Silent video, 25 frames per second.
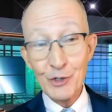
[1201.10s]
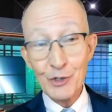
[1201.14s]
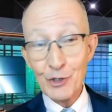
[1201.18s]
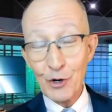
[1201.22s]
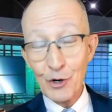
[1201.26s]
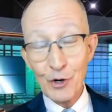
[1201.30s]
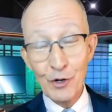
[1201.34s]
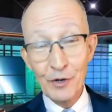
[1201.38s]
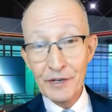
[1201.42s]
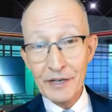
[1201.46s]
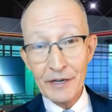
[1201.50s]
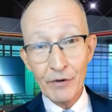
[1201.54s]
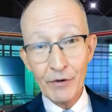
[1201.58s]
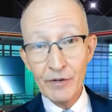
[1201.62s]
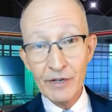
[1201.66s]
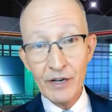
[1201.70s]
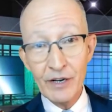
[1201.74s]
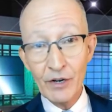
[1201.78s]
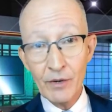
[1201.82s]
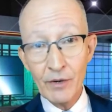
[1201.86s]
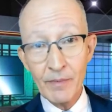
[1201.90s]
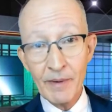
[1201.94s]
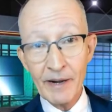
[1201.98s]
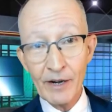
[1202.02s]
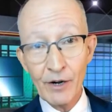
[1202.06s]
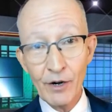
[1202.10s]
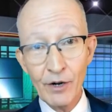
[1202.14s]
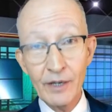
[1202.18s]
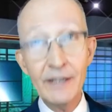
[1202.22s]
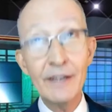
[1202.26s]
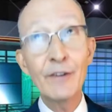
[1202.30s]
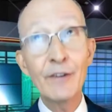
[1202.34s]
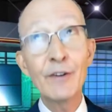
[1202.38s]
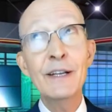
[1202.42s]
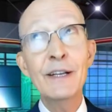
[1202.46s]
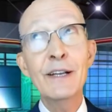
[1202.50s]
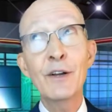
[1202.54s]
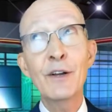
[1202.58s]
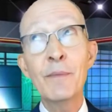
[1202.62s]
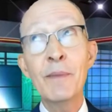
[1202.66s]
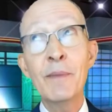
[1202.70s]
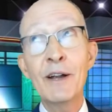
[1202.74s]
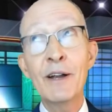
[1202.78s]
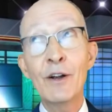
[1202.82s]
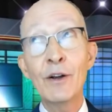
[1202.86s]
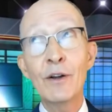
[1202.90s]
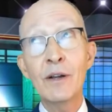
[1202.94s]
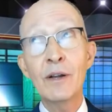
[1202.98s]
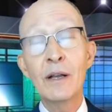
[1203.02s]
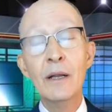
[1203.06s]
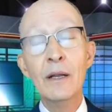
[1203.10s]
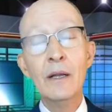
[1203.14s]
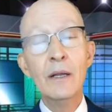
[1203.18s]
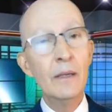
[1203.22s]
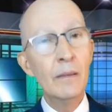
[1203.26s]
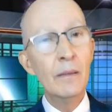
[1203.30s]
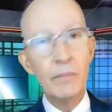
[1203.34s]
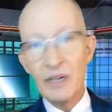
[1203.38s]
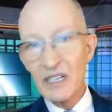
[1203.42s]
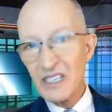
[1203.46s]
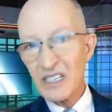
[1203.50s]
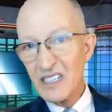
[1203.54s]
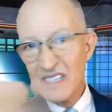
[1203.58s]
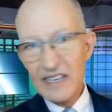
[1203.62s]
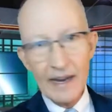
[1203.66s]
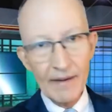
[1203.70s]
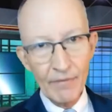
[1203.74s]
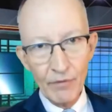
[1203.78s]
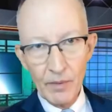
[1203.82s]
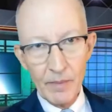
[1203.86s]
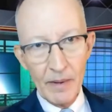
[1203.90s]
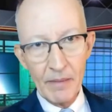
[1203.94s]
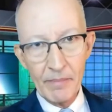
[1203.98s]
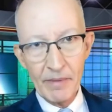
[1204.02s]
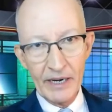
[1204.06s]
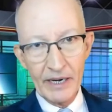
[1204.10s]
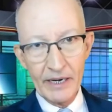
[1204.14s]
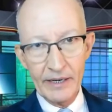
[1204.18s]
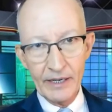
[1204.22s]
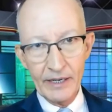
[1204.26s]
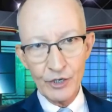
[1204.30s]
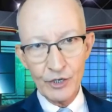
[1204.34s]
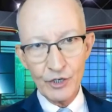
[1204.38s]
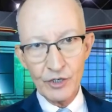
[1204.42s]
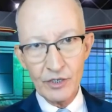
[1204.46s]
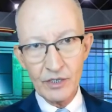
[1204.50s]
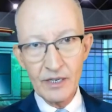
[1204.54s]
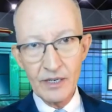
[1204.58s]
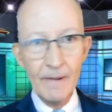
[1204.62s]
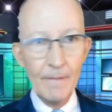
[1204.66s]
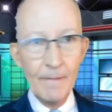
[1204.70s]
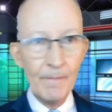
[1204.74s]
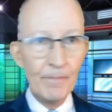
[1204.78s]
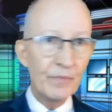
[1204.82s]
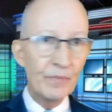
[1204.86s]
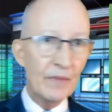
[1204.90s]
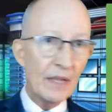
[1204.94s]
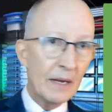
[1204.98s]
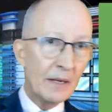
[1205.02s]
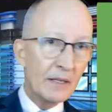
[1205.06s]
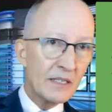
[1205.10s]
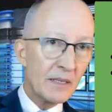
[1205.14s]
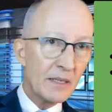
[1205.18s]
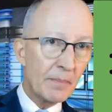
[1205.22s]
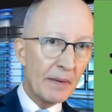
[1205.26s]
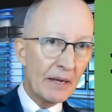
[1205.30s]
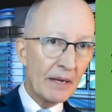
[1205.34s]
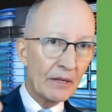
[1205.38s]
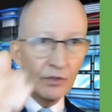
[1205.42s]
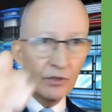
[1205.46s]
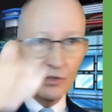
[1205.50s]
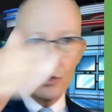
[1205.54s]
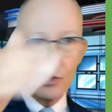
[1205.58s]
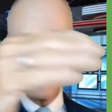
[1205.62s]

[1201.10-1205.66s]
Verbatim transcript: are all near and dear to my heart, near and dear to my heart, but it's never about my connections. It's about those